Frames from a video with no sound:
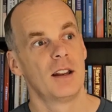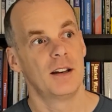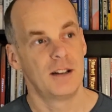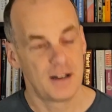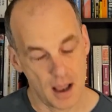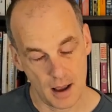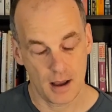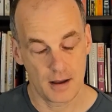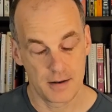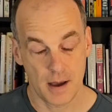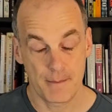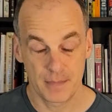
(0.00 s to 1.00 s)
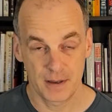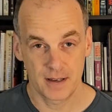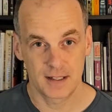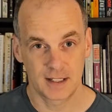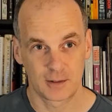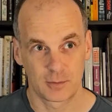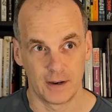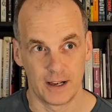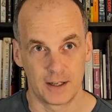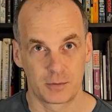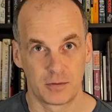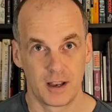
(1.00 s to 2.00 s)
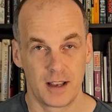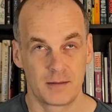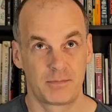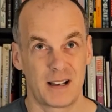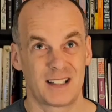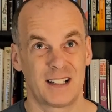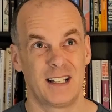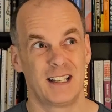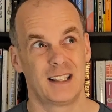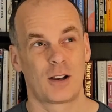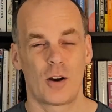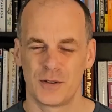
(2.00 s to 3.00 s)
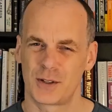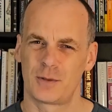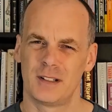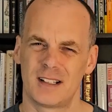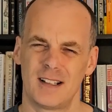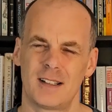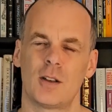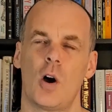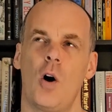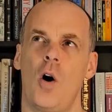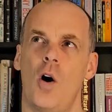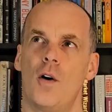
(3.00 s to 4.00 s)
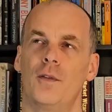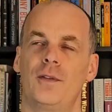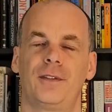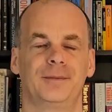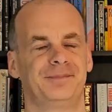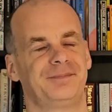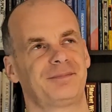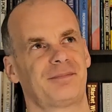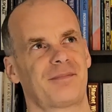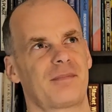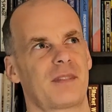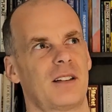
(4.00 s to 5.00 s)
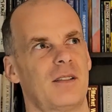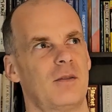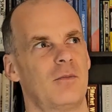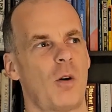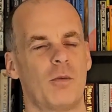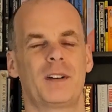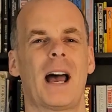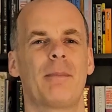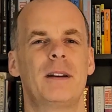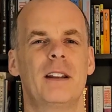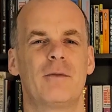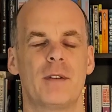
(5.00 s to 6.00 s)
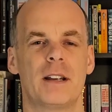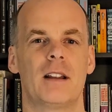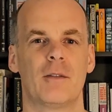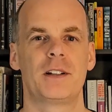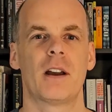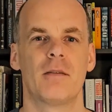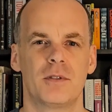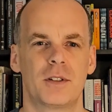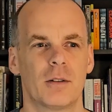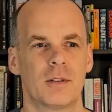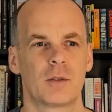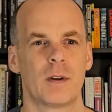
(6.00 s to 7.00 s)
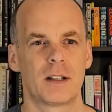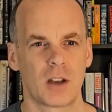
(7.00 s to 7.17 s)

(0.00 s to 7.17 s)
Numbers, which was basically the consequences of what would happen if we don't do as we're